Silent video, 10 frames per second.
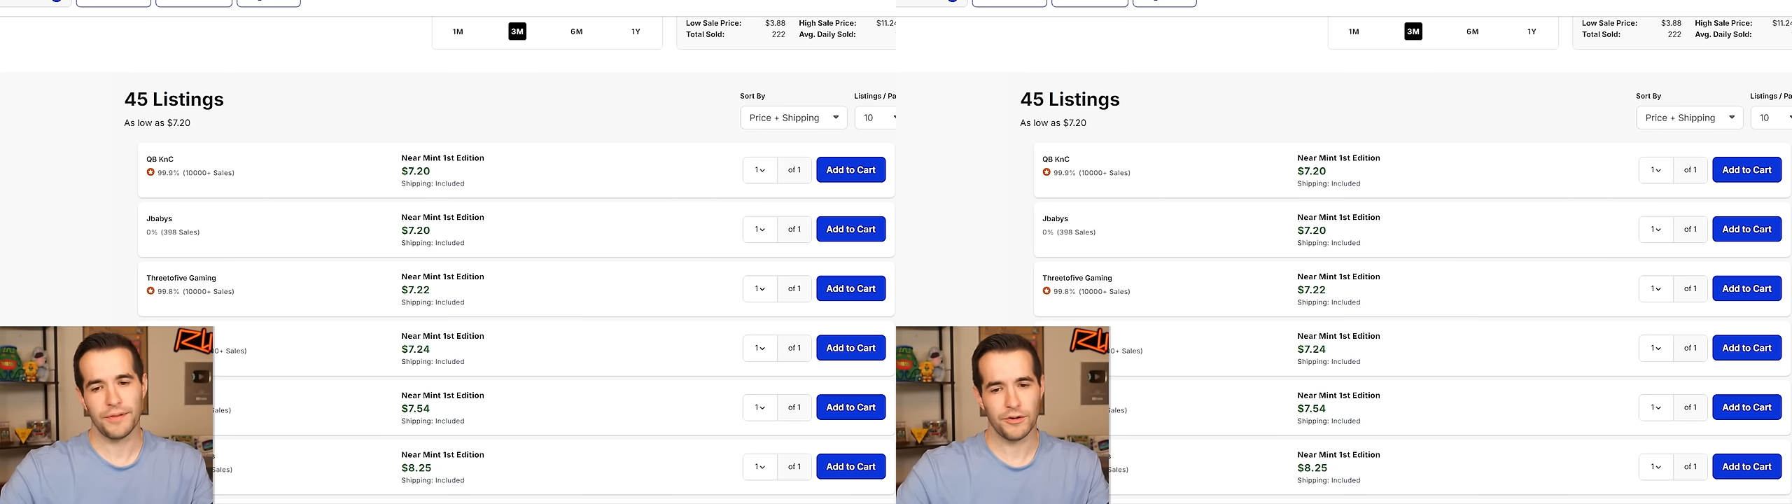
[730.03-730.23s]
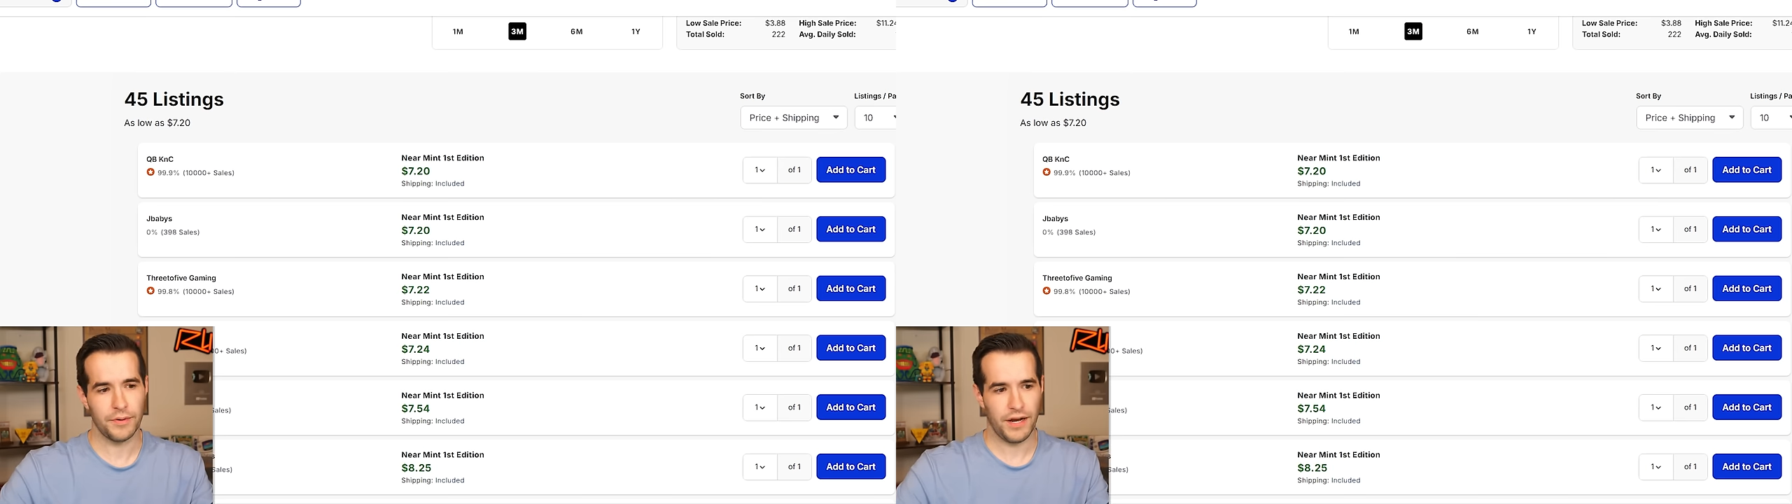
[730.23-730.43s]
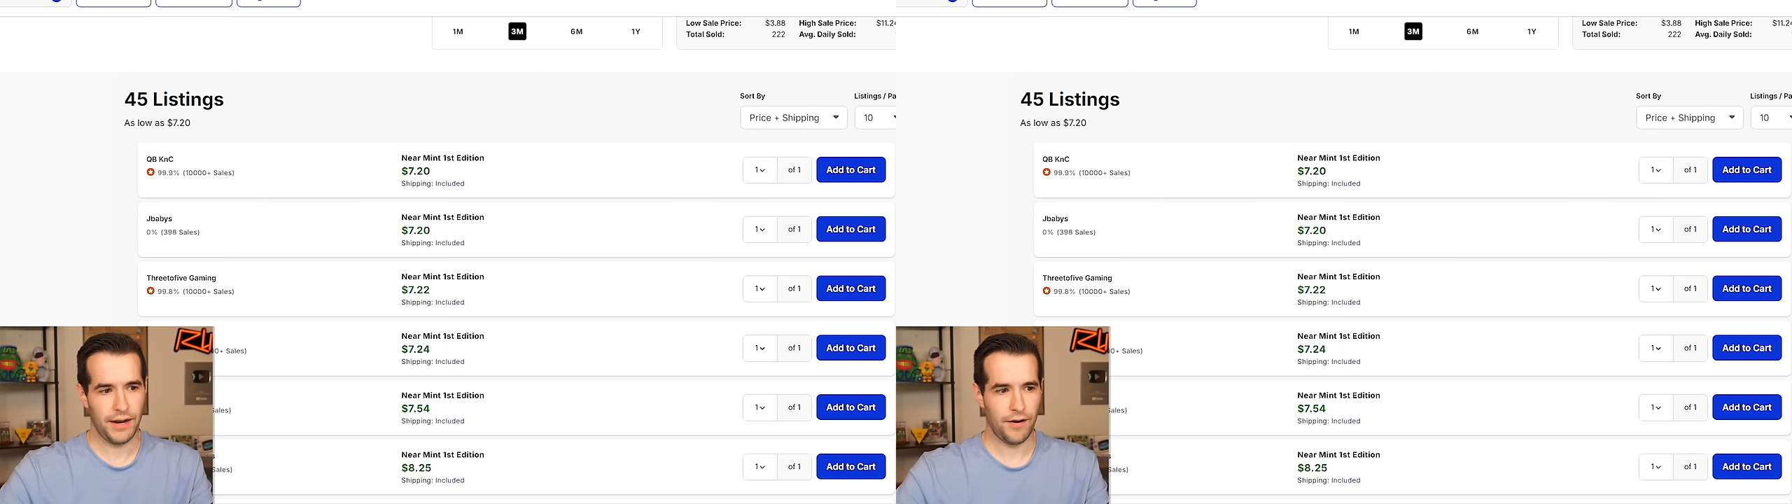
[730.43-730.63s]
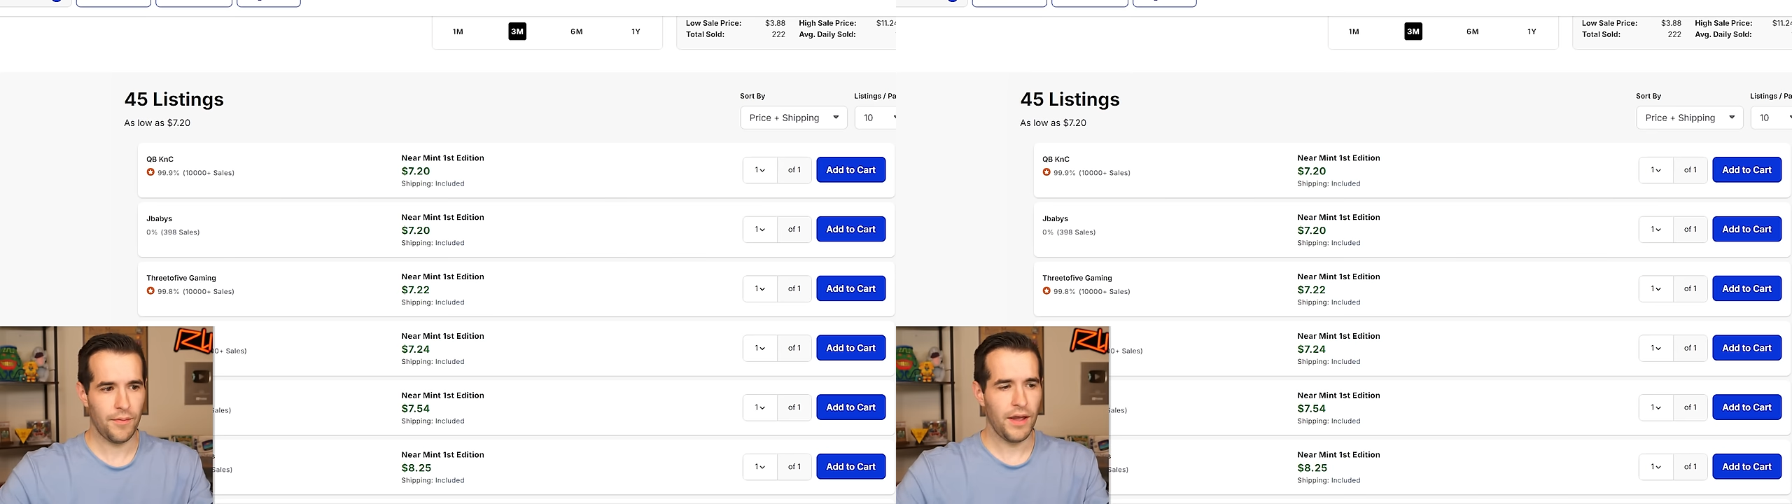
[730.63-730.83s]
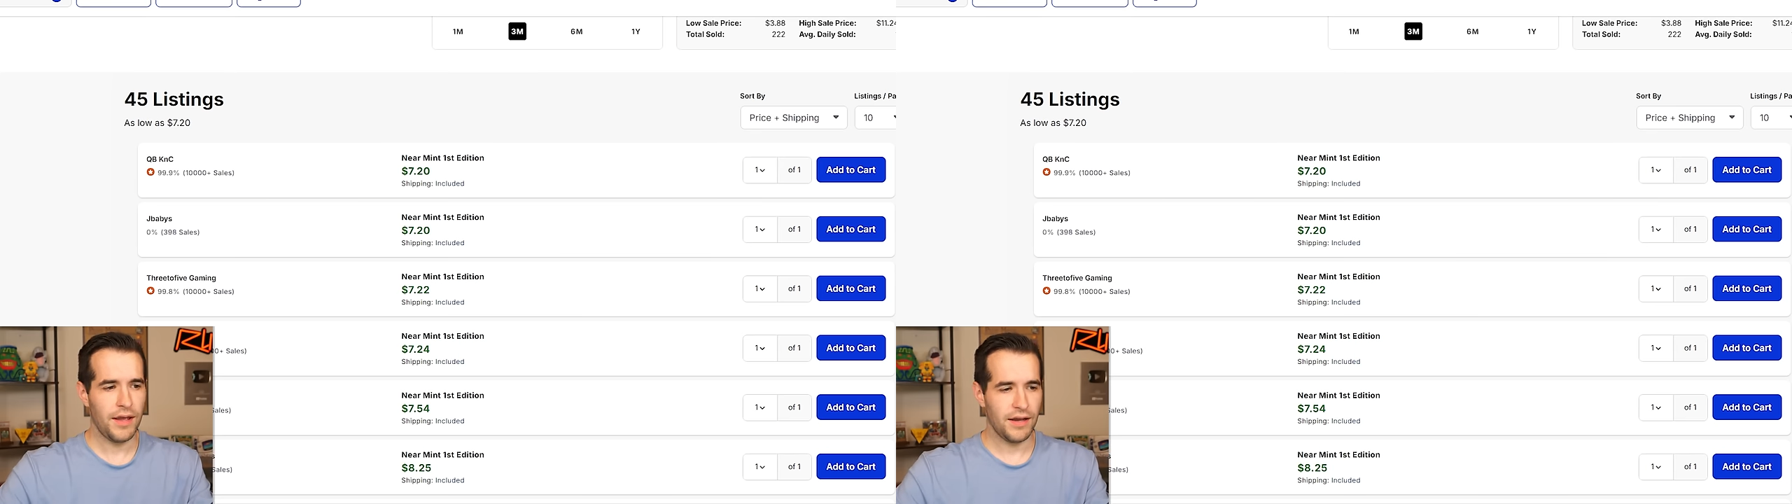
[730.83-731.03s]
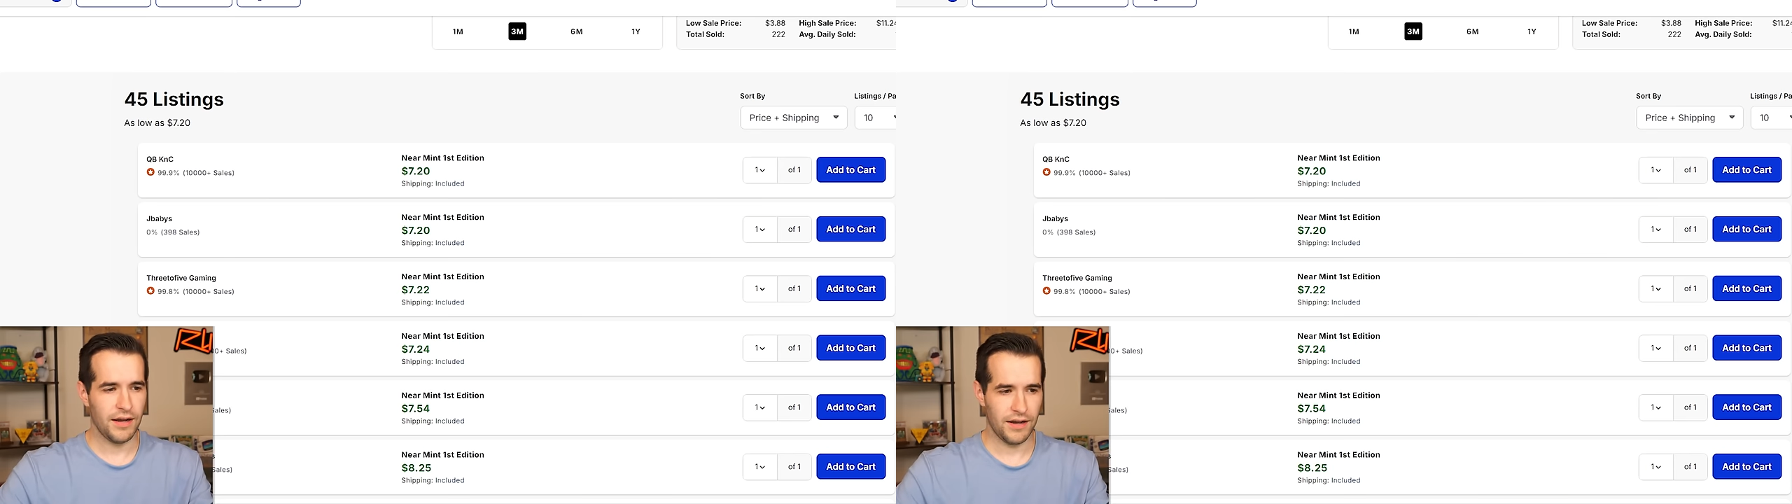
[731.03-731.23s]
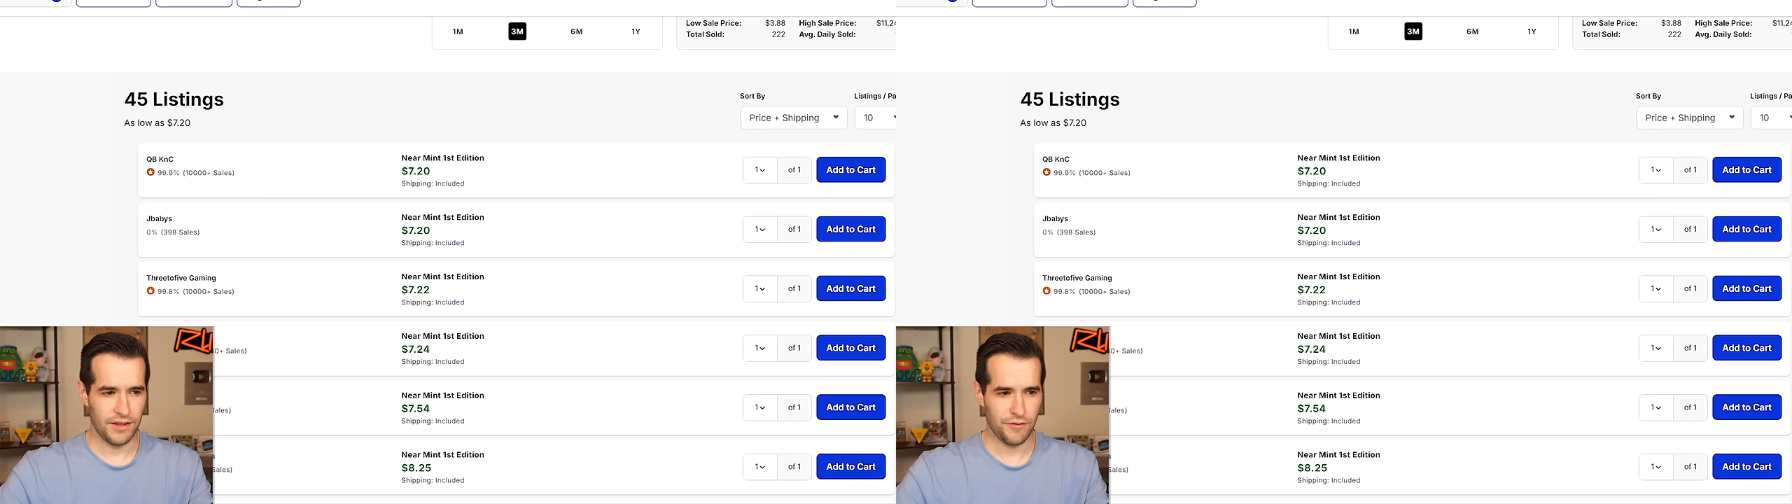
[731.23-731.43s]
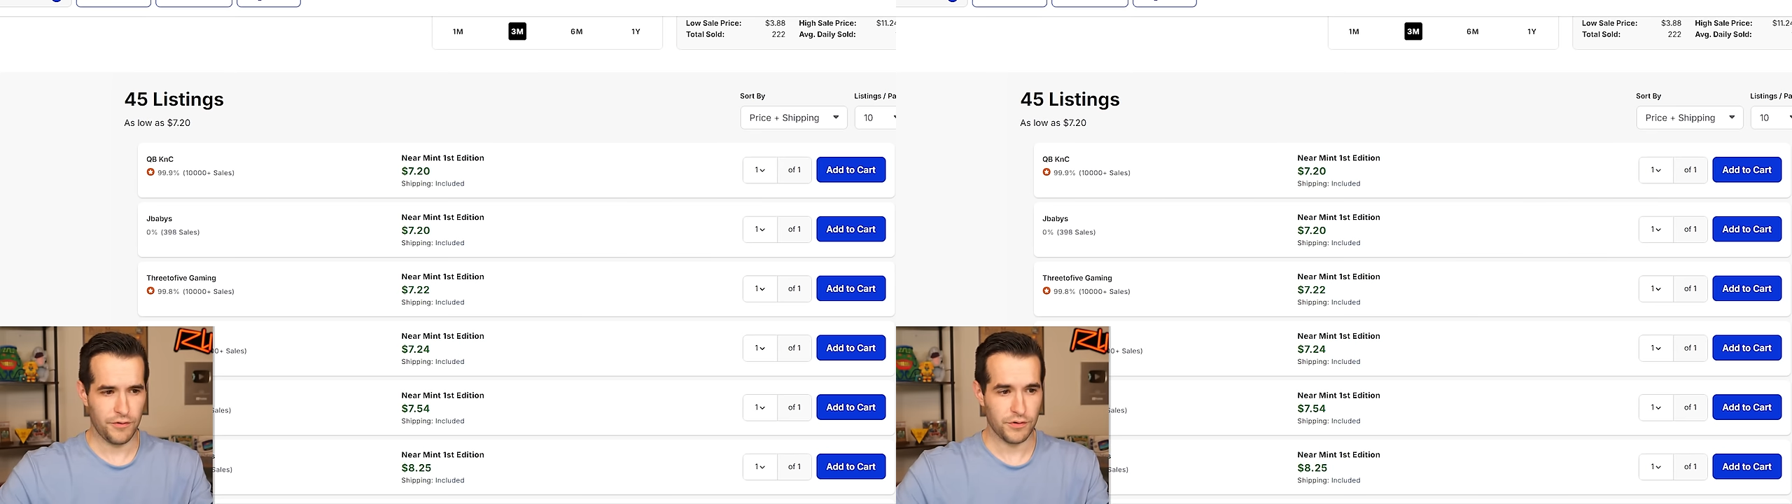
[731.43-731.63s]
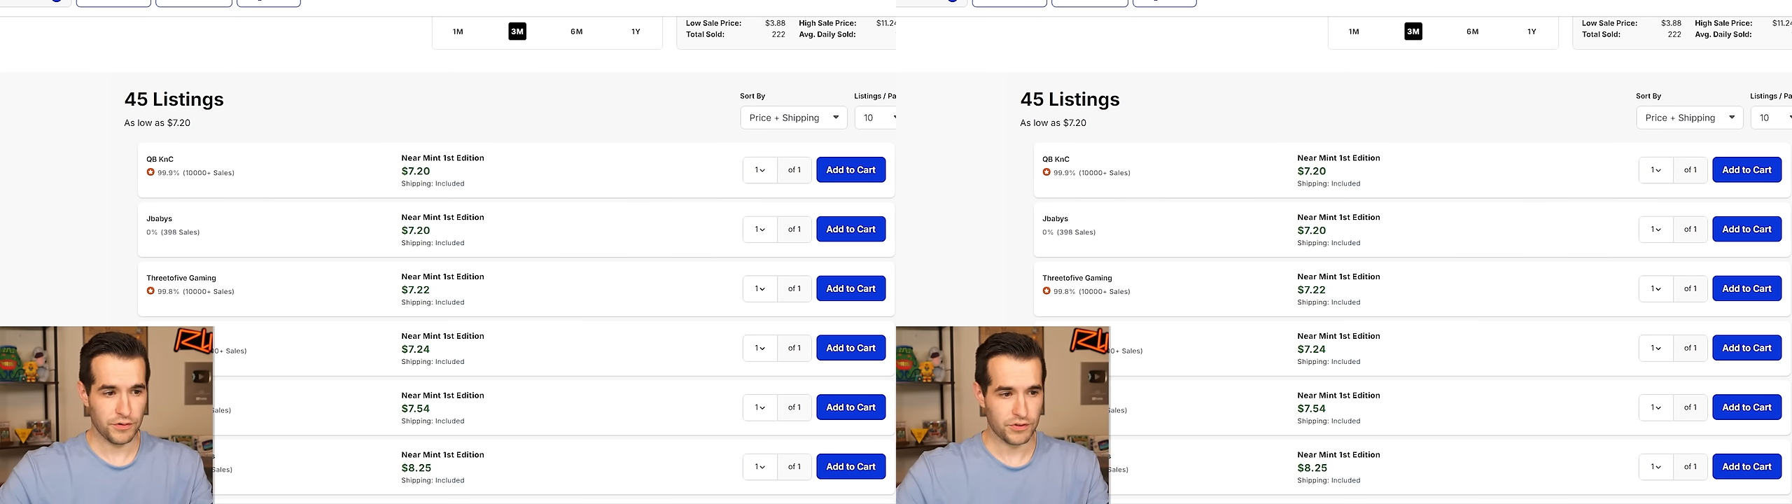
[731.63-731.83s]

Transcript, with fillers: little bit higher uh, in the future.